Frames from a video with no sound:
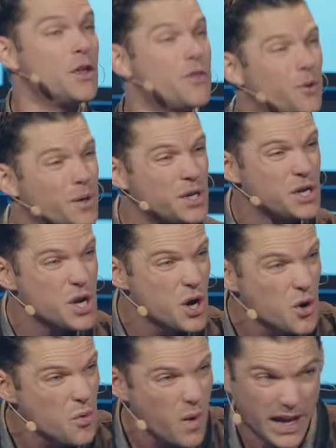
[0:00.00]
they're in
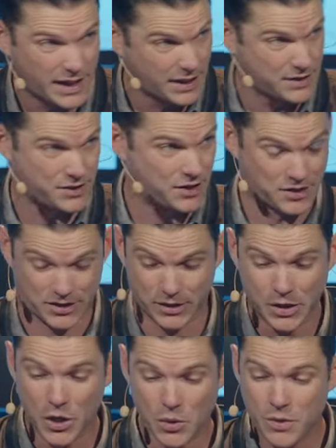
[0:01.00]
no way consistent
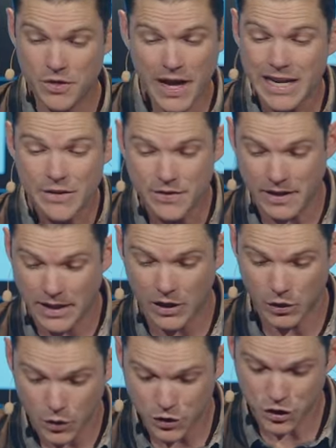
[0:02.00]
with anything
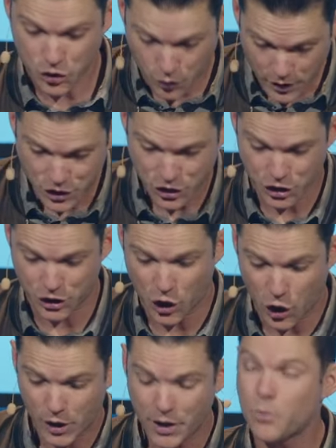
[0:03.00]
that looks Christian
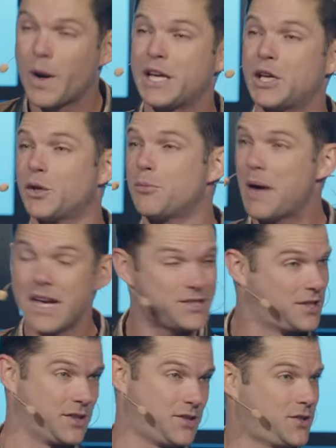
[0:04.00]
on a regular
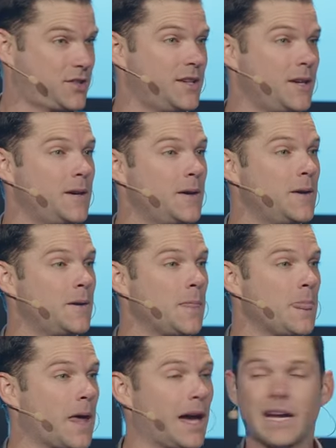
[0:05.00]
basis.
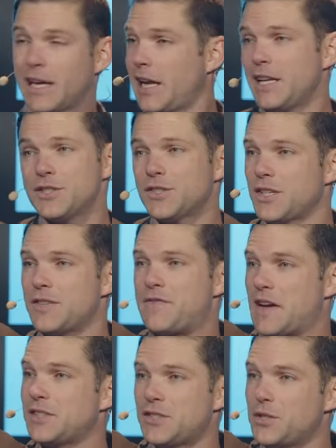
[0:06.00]
Okay, can I just
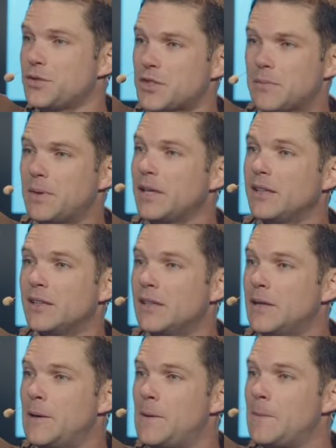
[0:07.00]
confess to you something?
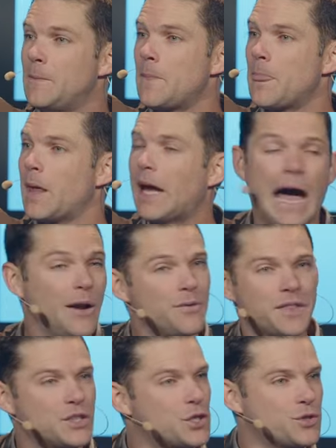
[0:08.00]
Like, I don't
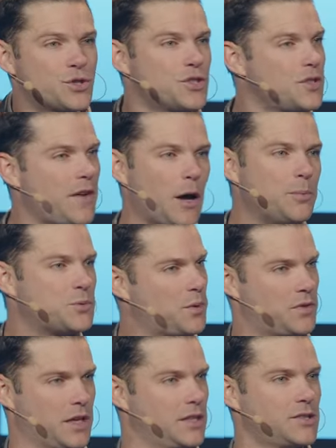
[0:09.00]
think churches have helped
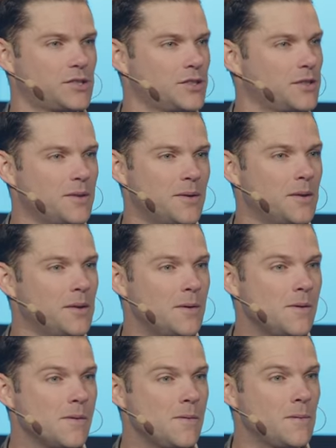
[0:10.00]
with this.
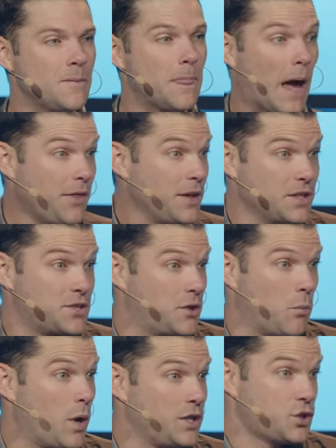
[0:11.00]
I think in
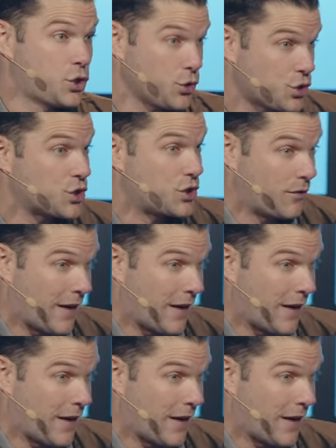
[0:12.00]
some ways, churches have